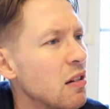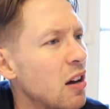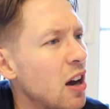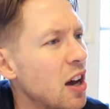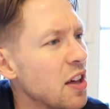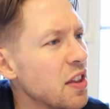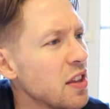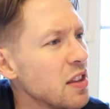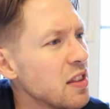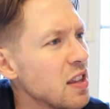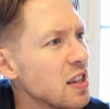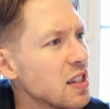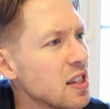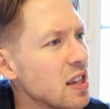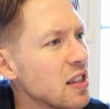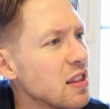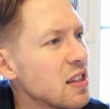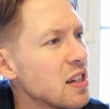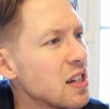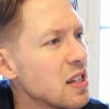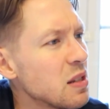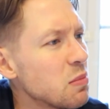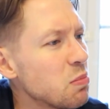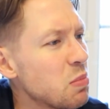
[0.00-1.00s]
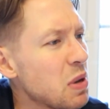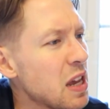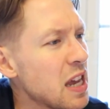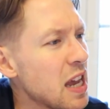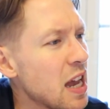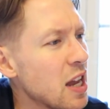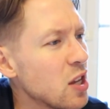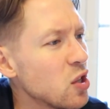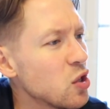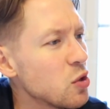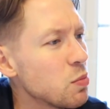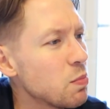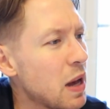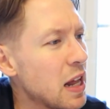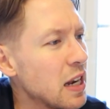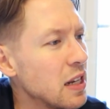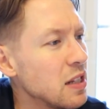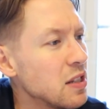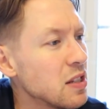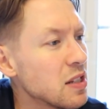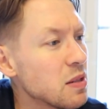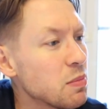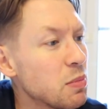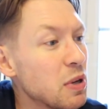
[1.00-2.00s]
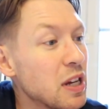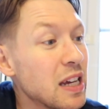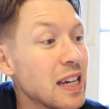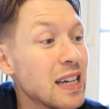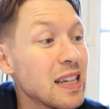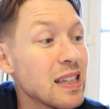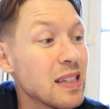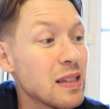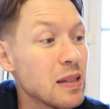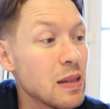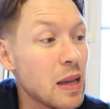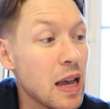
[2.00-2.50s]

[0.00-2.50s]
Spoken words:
I think they say that it's pH balanced, but it